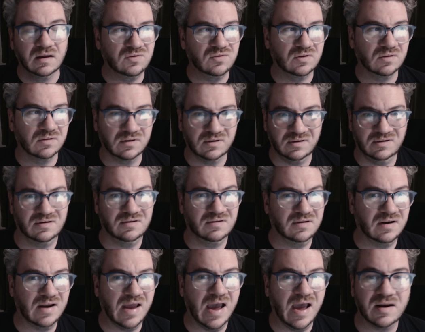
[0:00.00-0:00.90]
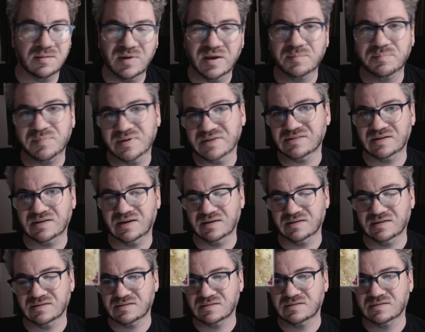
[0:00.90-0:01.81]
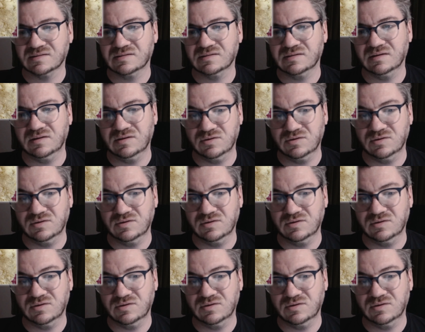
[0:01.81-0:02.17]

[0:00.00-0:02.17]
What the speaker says: If you learn how to make biscuits,